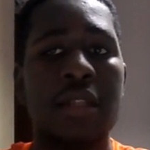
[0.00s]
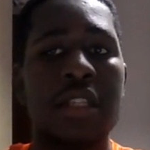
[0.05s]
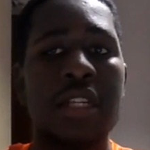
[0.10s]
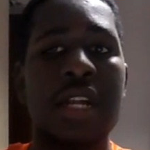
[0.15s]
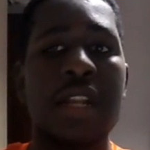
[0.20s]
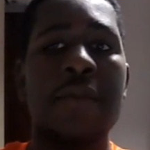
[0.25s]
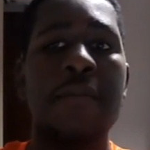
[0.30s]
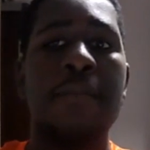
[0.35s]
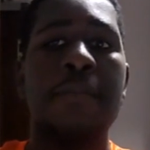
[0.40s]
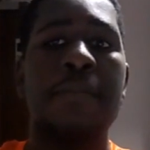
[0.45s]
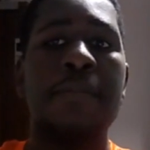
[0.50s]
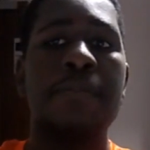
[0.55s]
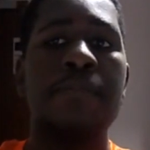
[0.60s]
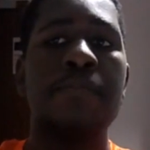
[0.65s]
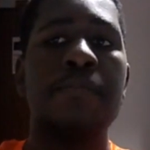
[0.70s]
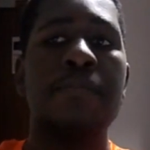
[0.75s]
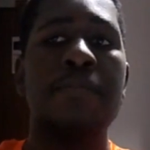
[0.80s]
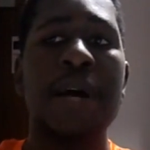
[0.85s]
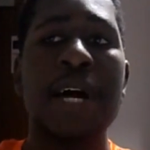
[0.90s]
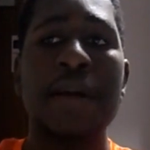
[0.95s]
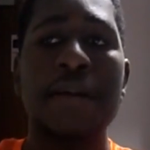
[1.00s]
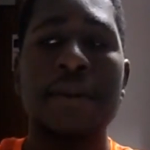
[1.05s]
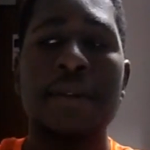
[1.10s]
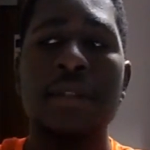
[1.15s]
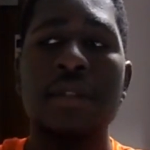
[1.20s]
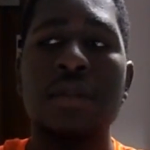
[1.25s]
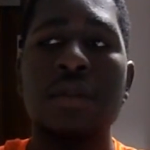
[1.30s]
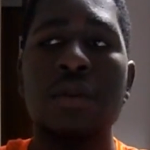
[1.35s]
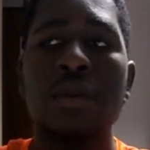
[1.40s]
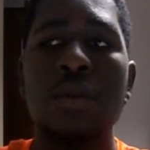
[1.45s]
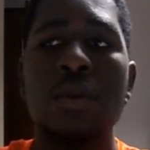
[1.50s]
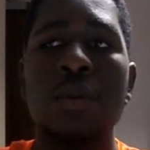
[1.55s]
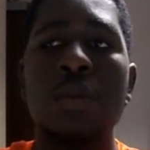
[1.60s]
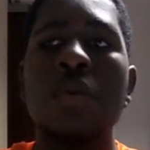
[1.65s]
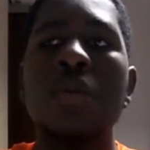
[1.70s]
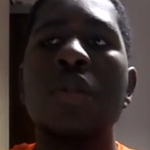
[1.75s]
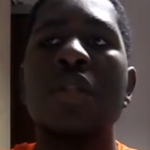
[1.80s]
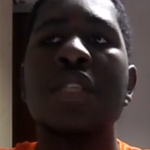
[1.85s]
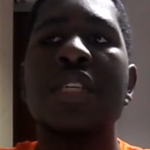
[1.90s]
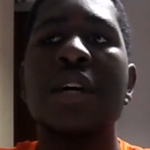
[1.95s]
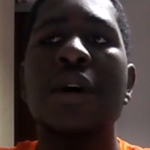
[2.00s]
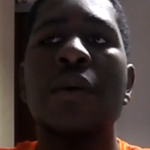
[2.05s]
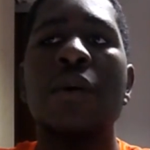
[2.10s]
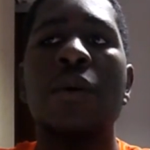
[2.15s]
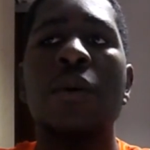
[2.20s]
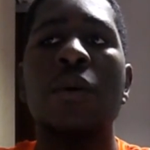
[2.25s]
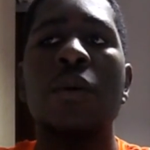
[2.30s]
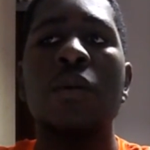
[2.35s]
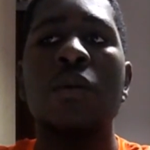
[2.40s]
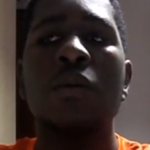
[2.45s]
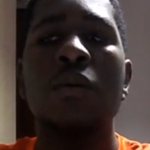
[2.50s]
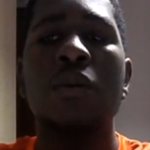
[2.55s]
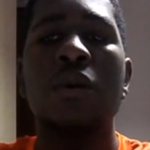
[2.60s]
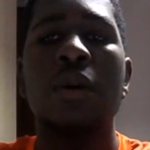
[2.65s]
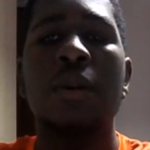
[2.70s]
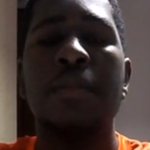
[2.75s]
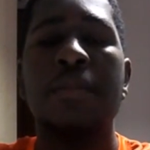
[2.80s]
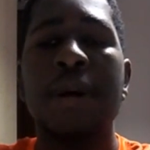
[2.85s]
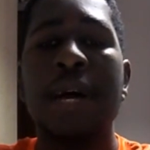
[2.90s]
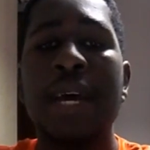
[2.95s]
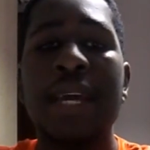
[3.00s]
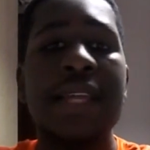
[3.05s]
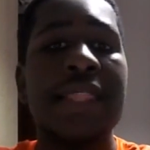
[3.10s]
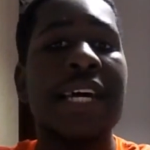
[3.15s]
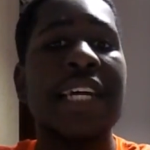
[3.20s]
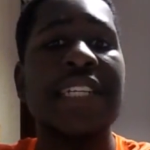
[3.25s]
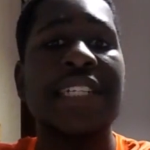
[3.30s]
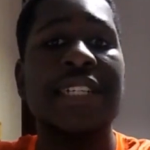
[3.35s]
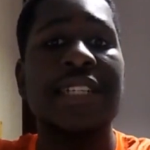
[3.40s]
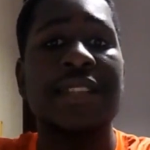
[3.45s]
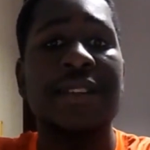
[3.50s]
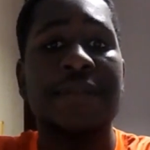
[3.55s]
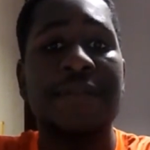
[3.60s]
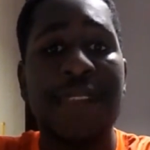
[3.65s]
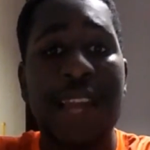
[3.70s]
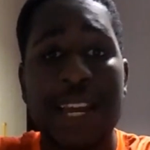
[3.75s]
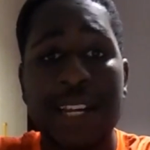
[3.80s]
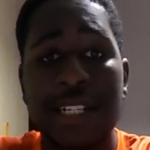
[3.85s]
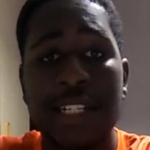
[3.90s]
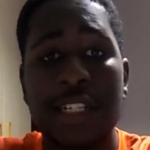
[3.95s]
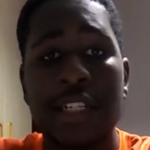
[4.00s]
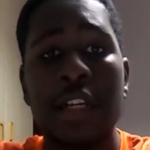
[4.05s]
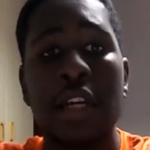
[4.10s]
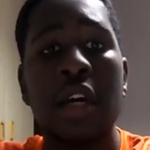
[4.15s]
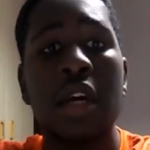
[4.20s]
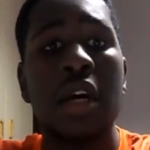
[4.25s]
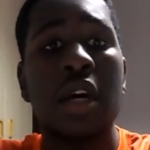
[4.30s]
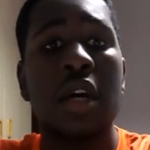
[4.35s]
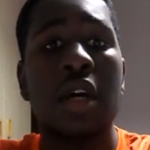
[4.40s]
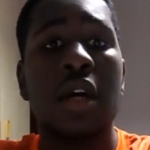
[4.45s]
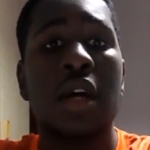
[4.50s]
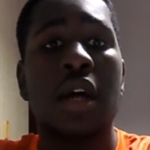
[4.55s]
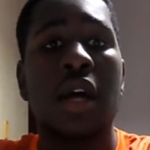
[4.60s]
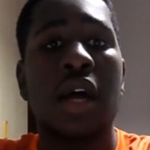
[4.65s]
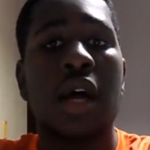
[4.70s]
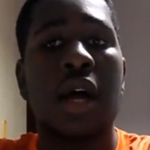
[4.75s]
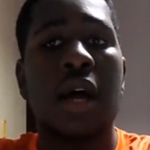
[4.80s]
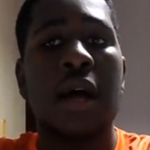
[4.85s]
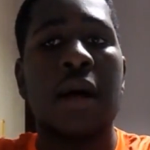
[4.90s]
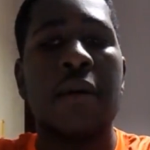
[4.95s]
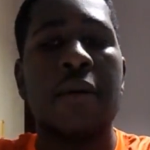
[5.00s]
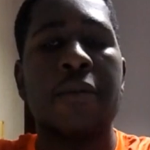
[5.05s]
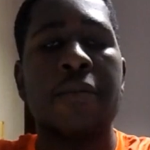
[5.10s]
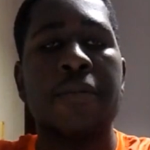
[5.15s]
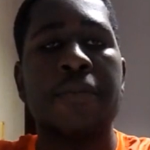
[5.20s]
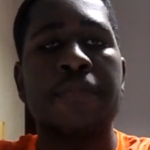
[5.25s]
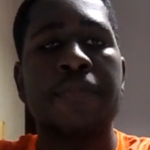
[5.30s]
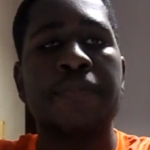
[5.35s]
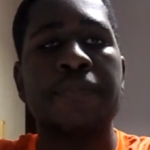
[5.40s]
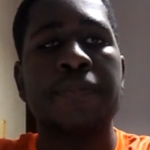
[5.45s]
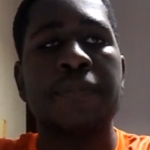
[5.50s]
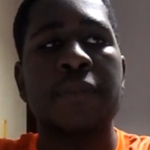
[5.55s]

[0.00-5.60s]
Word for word: telling Barry to tell Patty that she is the Flash. Um,